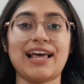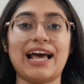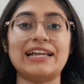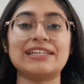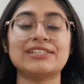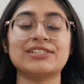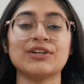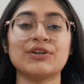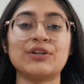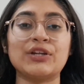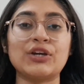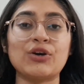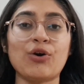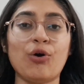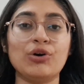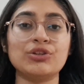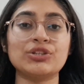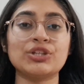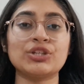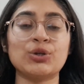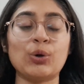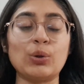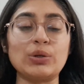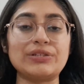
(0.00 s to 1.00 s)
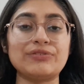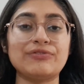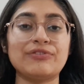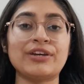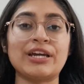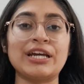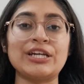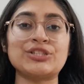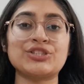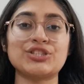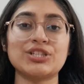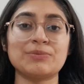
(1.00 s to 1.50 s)
and turning on the
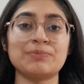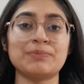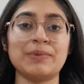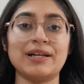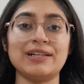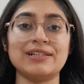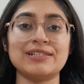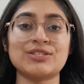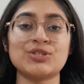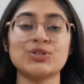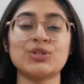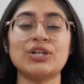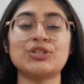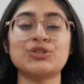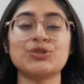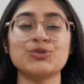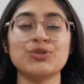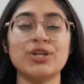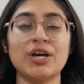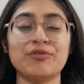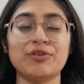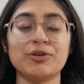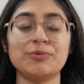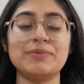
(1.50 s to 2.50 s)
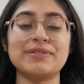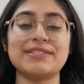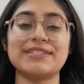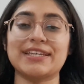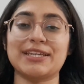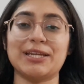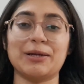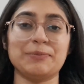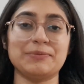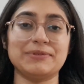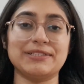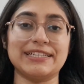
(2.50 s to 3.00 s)
notification bell so that you never miss an
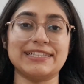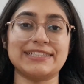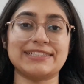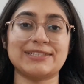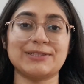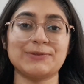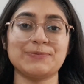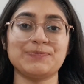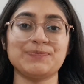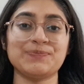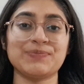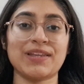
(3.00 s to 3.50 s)
update.